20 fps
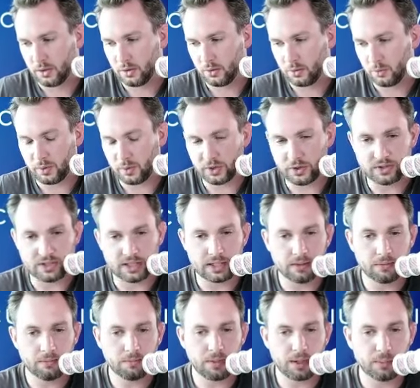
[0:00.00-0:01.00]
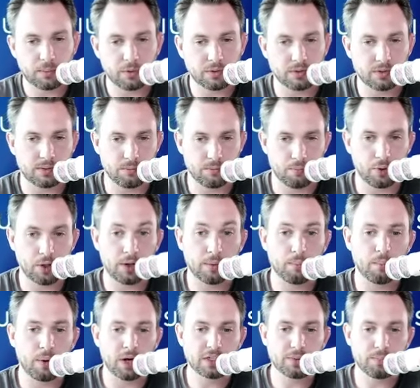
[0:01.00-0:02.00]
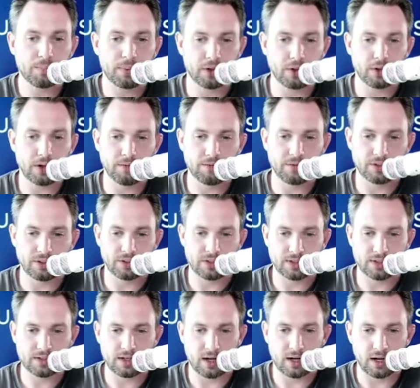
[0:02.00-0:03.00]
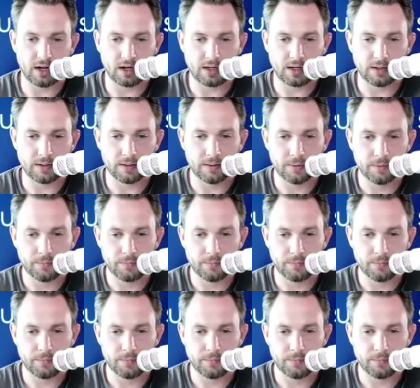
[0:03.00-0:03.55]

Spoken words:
we are seeing people put a much bigger emphasis on